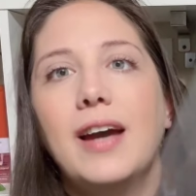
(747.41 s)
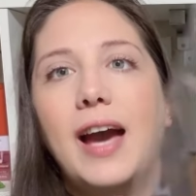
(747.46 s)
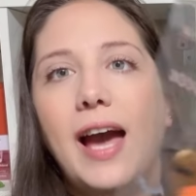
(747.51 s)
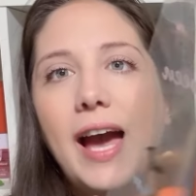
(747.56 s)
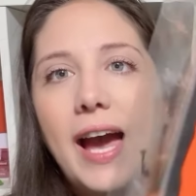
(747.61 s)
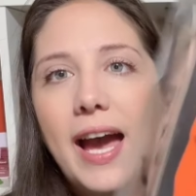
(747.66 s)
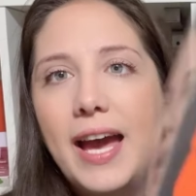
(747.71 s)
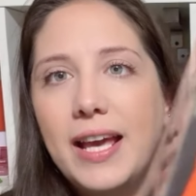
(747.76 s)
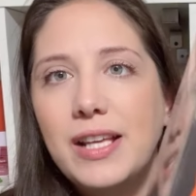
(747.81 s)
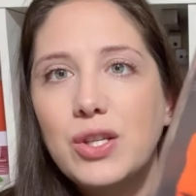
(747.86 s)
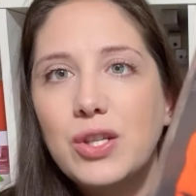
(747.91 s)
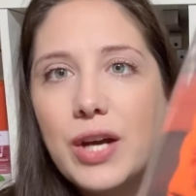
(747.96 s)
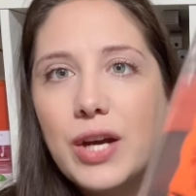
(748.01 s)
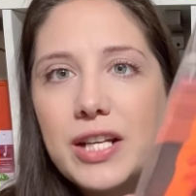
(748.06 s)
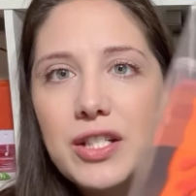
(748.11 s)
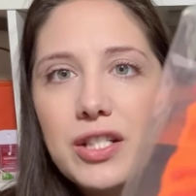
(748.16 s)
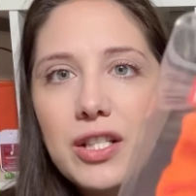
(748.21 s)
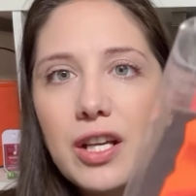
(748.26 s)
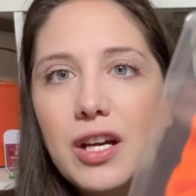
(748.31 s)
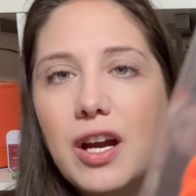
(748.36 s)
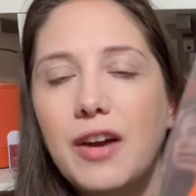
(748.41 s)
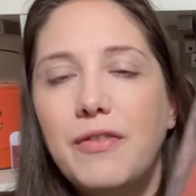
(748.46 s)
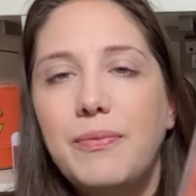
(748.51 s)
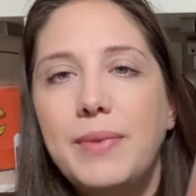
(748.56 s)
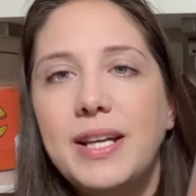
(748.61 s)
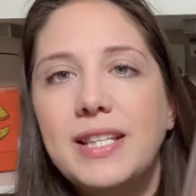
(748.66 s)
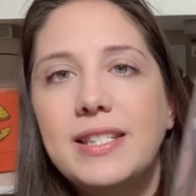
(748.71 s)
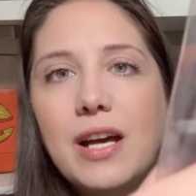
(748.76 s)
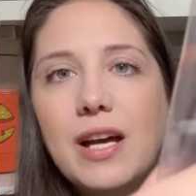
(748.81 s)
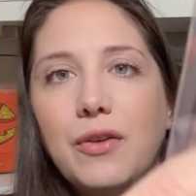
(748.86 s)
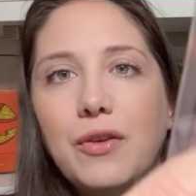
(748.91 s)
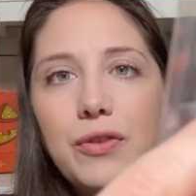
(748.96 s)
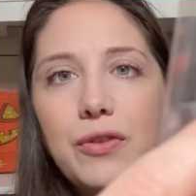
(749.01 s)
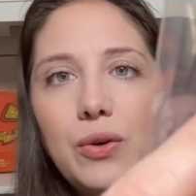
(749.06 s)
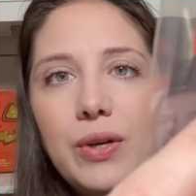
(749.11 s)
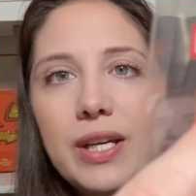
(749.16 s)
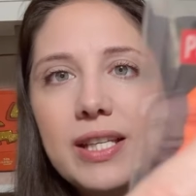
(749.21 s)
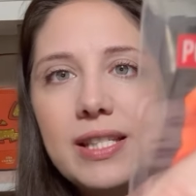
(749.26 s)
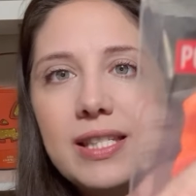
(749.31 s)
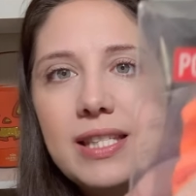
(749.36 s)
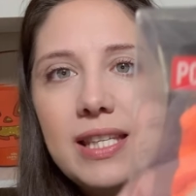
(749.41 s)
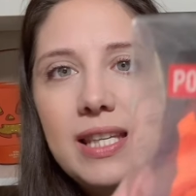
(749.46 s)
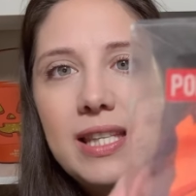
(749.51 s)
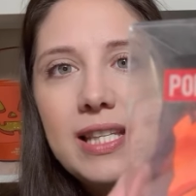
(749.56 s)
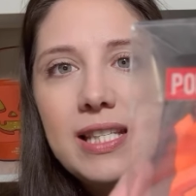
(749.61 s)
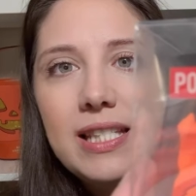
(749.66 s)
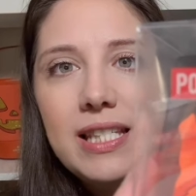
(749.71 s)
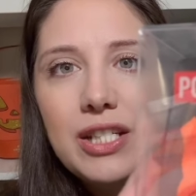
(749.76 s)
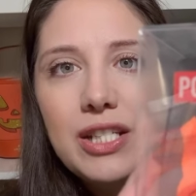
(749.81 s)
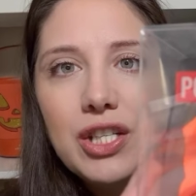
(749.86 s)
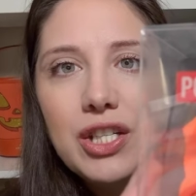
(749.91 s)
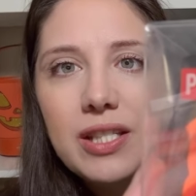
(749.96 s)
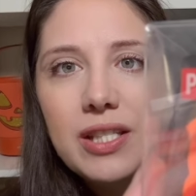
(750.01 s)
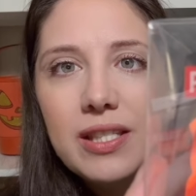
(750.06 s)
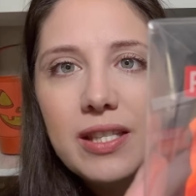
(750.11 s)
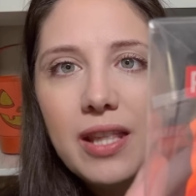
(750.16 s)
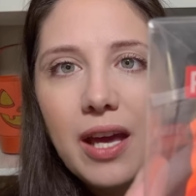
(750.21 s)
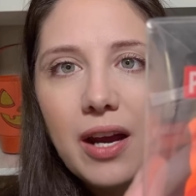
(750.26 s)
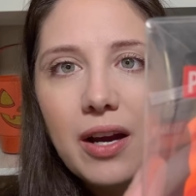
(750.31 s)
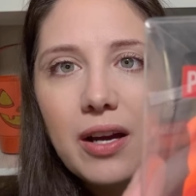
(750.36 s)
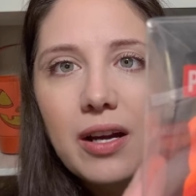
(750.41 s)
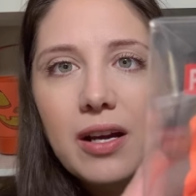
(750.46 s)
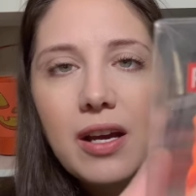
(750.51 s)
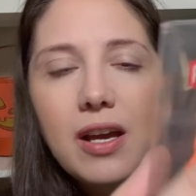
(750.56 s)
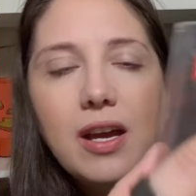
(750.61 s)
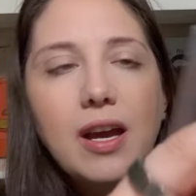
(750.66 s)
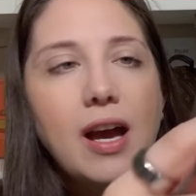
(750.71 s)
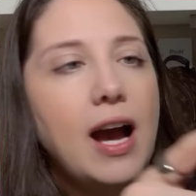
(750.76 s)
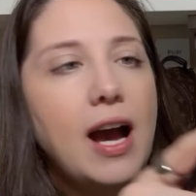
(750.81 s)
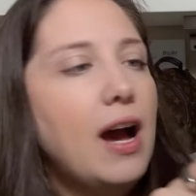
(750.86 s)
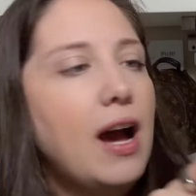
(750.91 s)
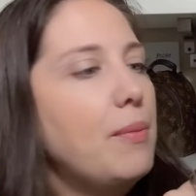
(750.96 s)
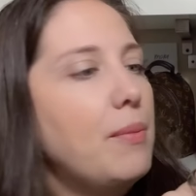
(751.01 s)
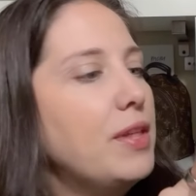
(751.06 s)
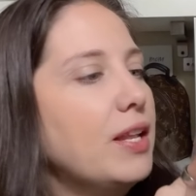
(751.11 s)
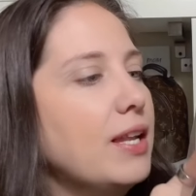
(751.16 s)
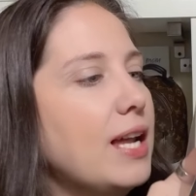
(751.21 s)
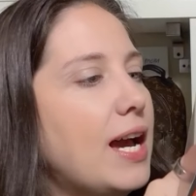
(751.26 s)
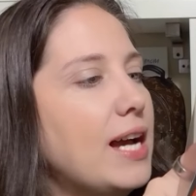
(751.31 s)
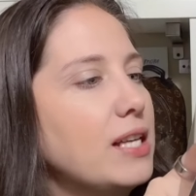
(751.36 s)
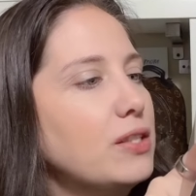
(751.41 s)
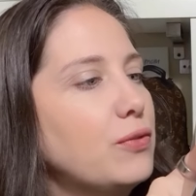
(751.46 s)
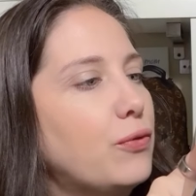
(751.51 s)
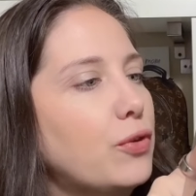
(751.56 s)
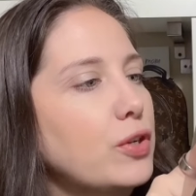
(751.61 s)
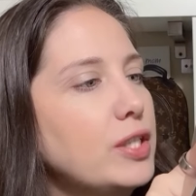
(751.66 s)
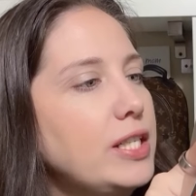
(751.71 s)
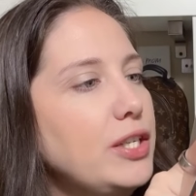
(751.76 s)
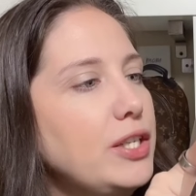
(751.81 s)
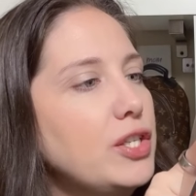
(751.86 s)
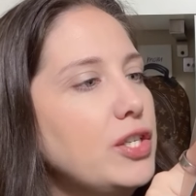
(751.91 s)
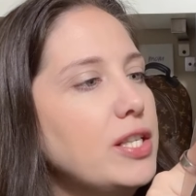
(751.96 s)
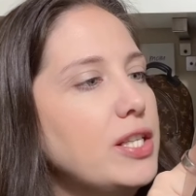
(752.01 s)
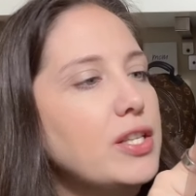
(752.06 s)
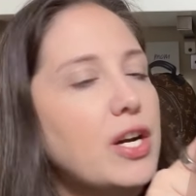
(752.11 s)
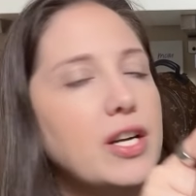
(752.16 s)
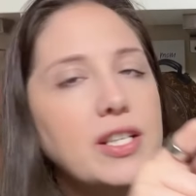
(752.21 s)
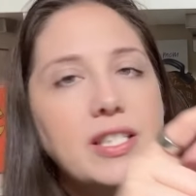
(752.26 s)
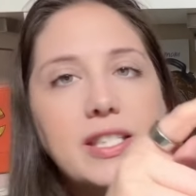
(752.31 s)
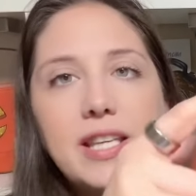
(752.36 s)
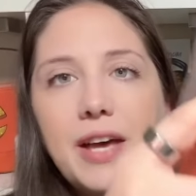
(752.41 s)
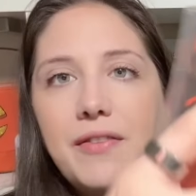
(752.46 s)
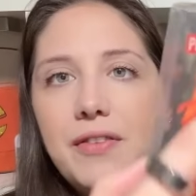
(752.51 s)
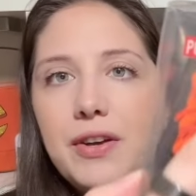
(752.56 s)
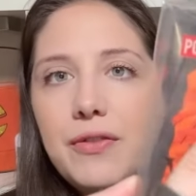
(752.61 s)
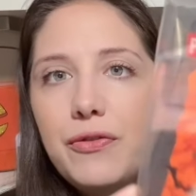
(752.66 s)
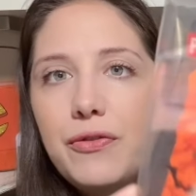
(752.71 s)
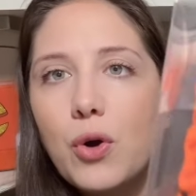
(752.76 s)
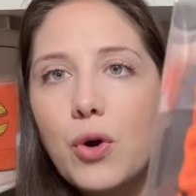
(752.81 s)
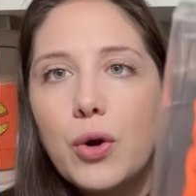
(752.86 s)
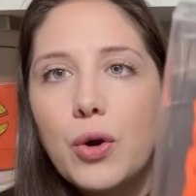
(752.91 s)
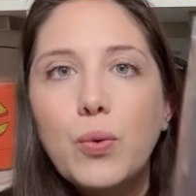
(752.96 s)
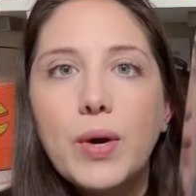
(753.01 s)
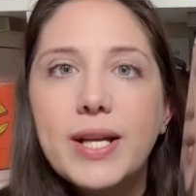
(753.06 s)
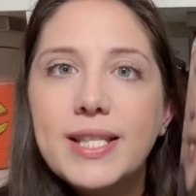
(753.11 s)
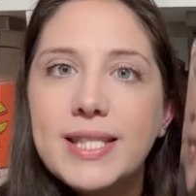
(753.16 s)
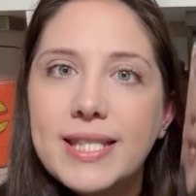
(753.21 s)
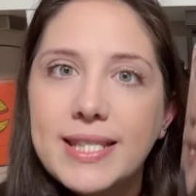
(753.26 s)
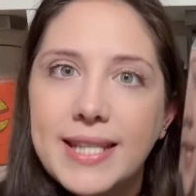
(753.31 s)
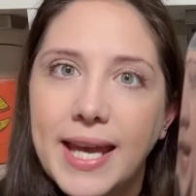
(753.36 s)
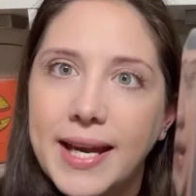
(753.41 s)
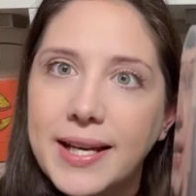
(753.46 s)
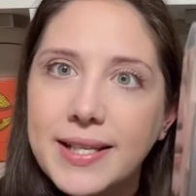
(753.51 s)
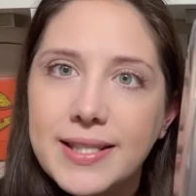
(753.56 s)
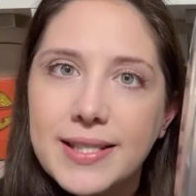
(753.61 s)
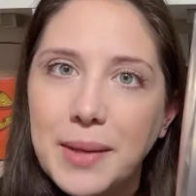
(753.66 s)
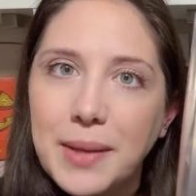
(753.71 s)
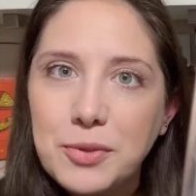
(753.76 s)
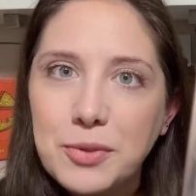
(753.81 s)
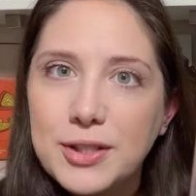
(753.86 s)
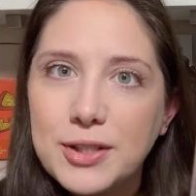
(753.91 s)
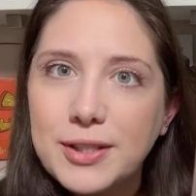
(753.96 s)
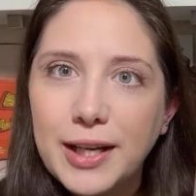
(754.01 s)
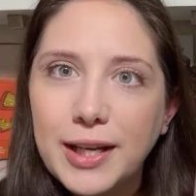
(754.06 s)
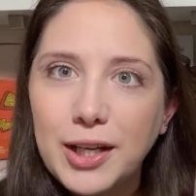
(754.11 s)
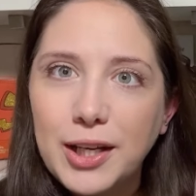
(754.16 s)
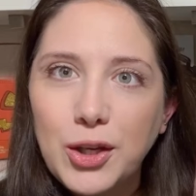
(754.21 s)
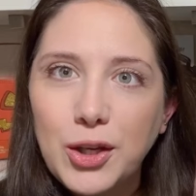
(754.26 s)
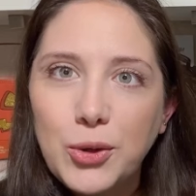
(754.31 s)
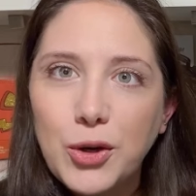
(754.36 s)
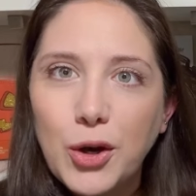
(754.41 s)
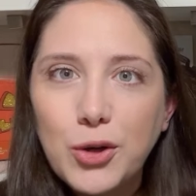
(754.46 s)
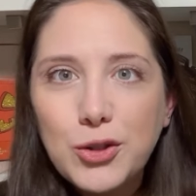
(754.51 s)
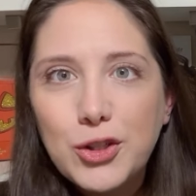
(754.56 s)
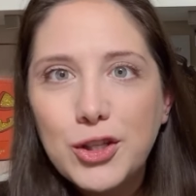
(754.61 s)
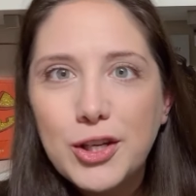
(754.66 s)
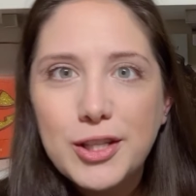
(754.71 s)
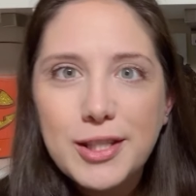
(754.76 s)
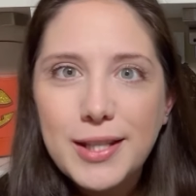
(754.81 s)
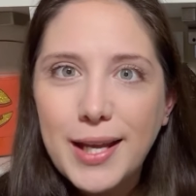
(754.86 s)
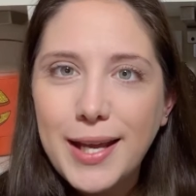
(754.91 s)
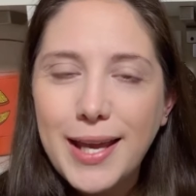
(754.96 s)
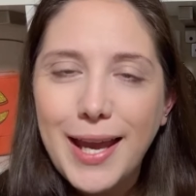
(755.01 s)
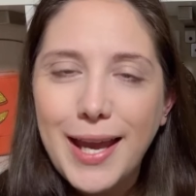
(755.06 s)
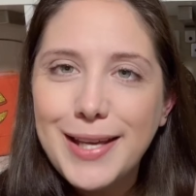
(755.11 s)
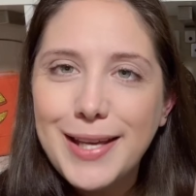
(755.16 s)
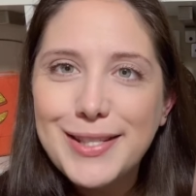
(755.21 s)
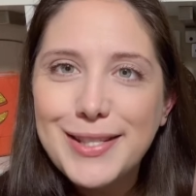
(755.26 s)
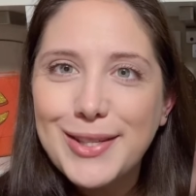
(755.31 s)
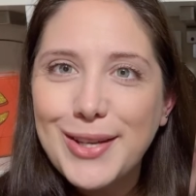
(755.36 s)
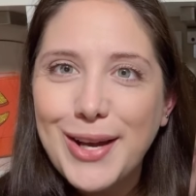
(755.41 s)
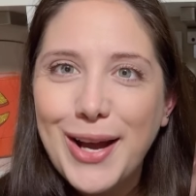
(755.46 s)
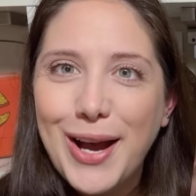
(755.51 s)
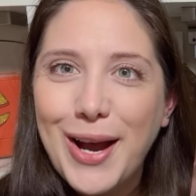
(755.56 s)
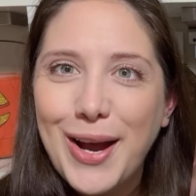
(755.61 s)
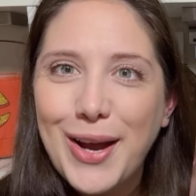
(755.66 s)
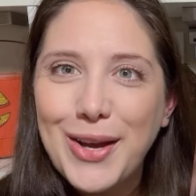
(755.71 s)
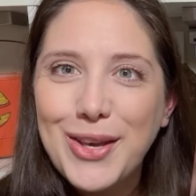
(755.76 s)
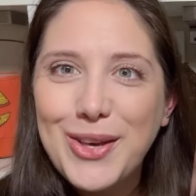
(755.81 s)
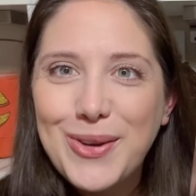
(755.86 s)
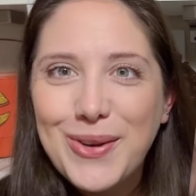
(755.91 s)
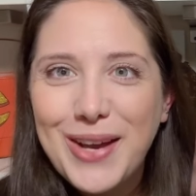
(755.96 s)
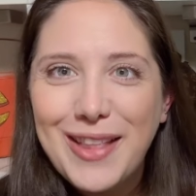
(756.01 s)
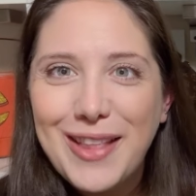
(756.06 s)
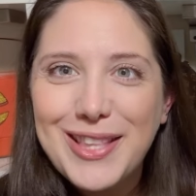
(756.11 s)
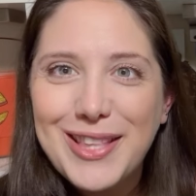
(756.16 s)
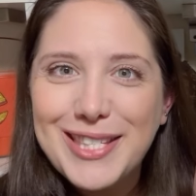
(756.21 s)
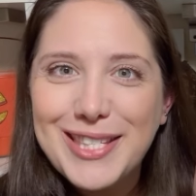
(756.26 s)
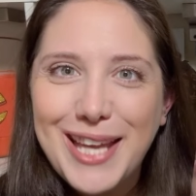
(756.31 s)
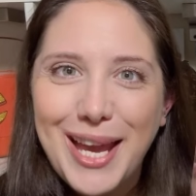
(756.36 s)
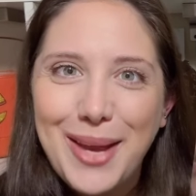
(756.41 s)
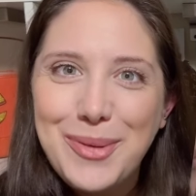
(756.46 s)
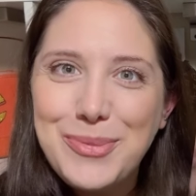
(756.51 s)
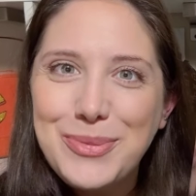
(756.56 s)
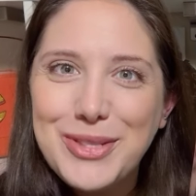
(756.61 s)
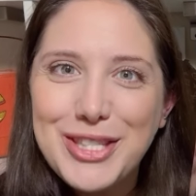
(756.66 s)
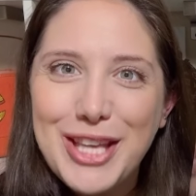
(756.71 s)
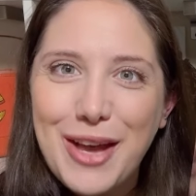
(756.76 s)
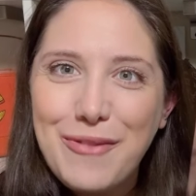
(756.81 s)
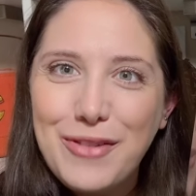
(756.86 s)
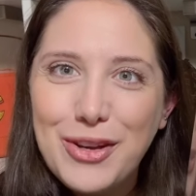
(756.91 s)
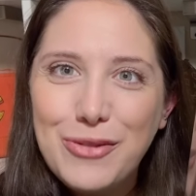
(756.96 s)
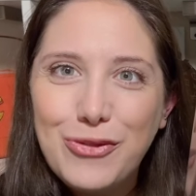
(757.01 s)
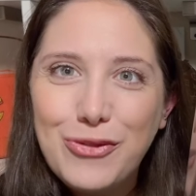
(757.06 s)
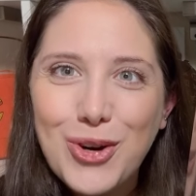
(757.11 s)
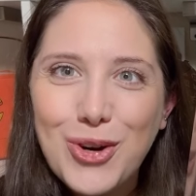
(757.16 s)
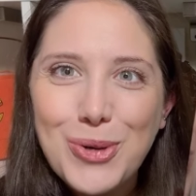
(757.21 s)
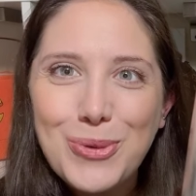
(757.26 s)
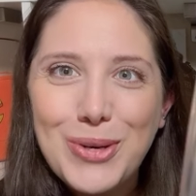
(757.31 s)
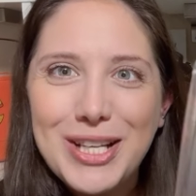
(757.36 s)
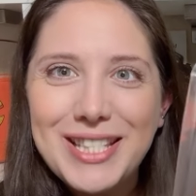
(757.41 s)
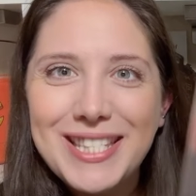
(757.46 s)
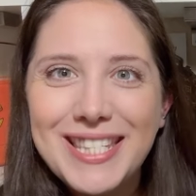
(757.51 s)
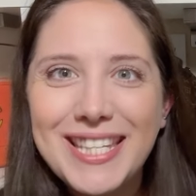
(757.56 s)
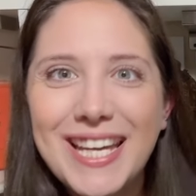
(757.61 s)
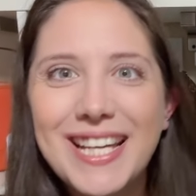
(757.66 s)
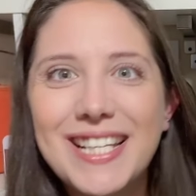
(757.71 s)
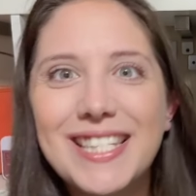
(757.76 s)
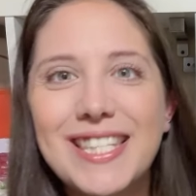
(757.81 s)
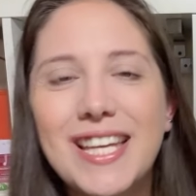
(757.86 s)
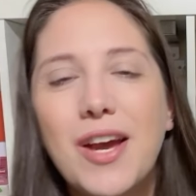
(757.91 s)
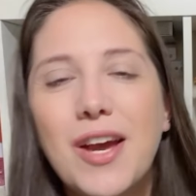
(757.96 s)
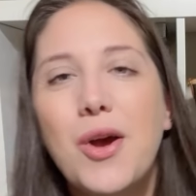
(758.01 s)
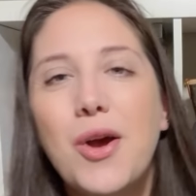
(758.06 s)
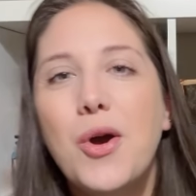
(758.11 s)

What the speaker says: I scratched it off myself. You can see the digits there. The last four digits are 7416. I'm just letting you know, just in case you get the same, 7416.